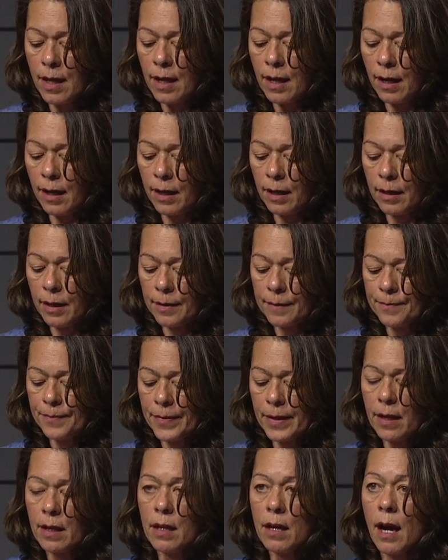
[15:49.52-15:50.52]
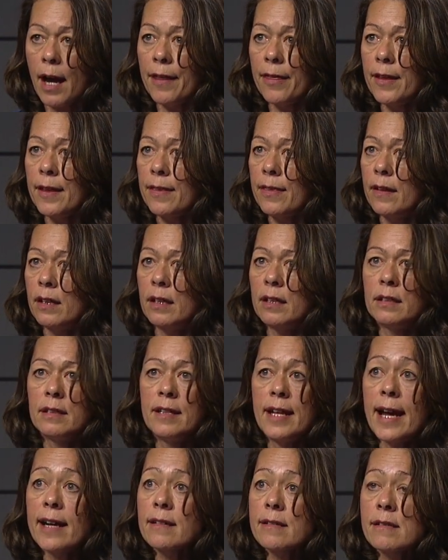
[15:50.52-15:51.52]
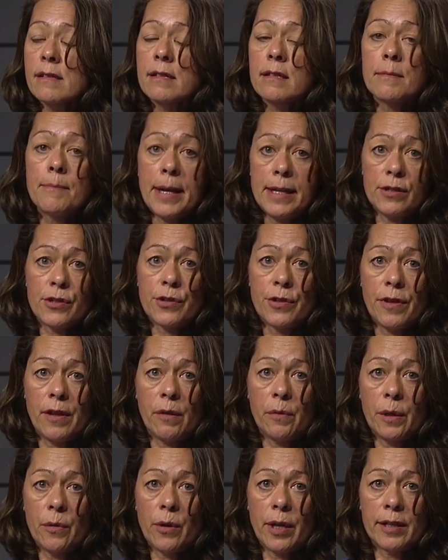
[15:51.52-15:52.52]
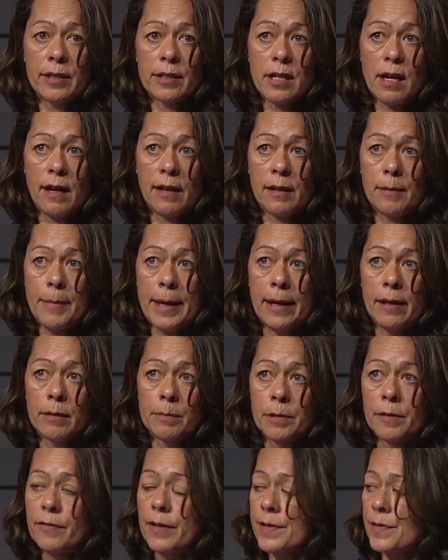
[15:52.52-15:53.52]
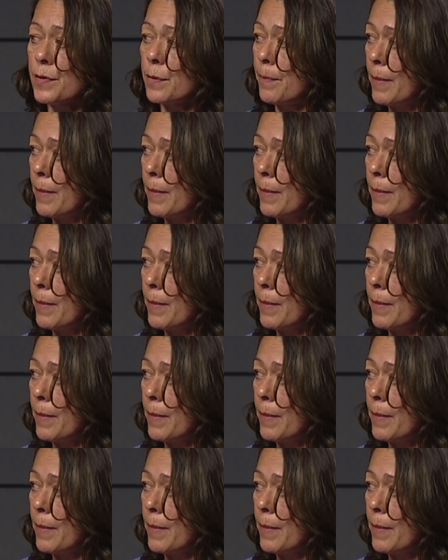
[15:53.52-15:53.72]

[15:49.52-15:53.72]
Uh, I think the next major that we want to talk about, Professor